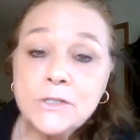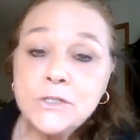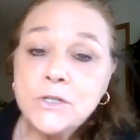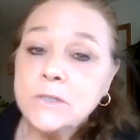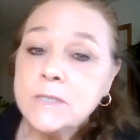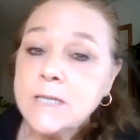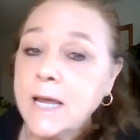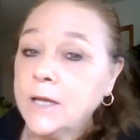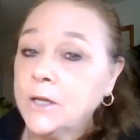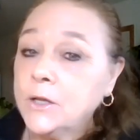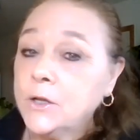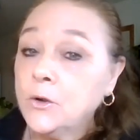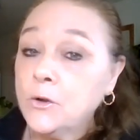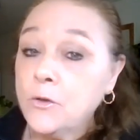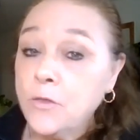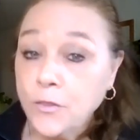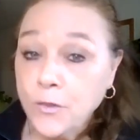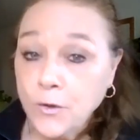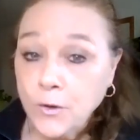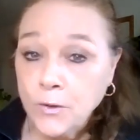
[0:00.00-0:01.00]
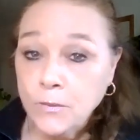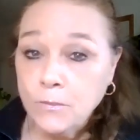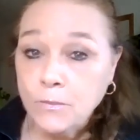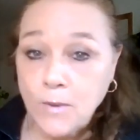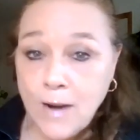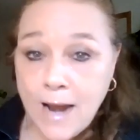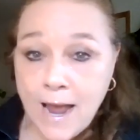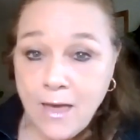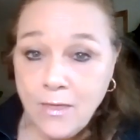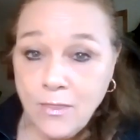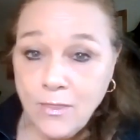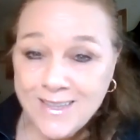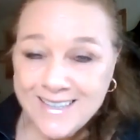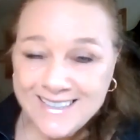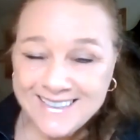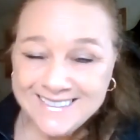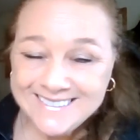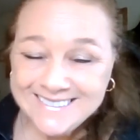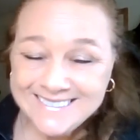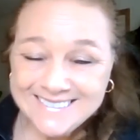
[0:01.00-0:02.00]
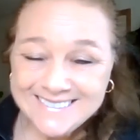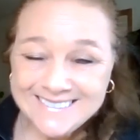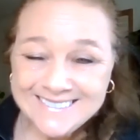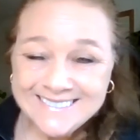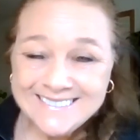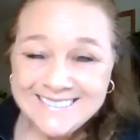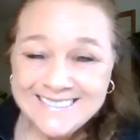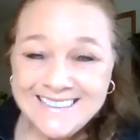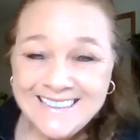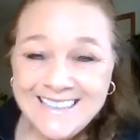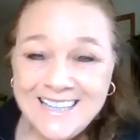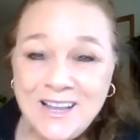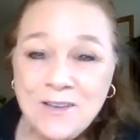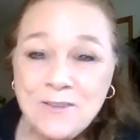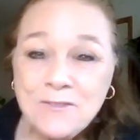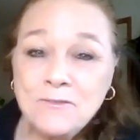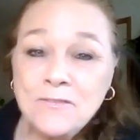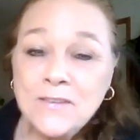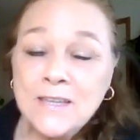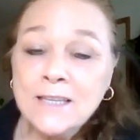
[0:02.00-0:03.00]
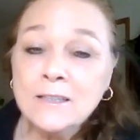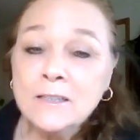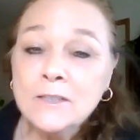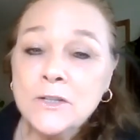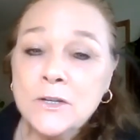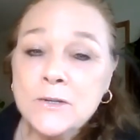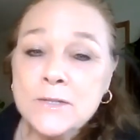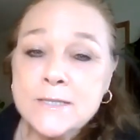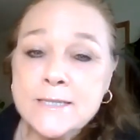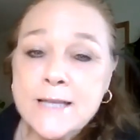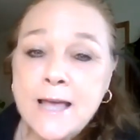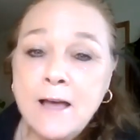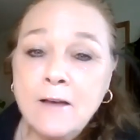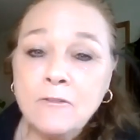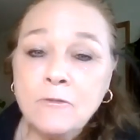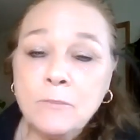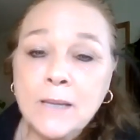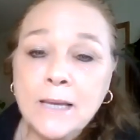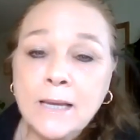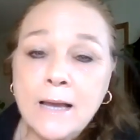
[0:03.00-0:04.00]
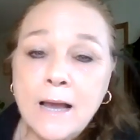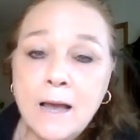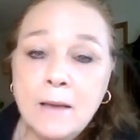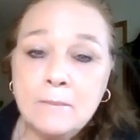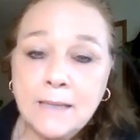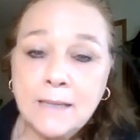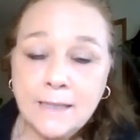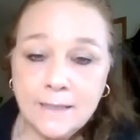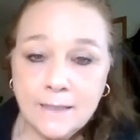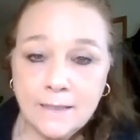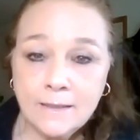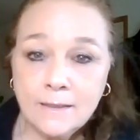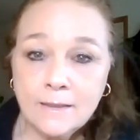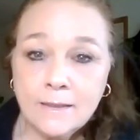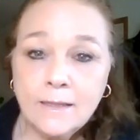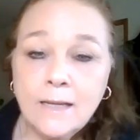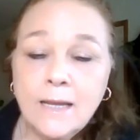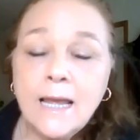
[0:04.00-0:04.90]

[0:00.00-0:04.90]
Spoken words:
As you take your third breath, feel yourself becoming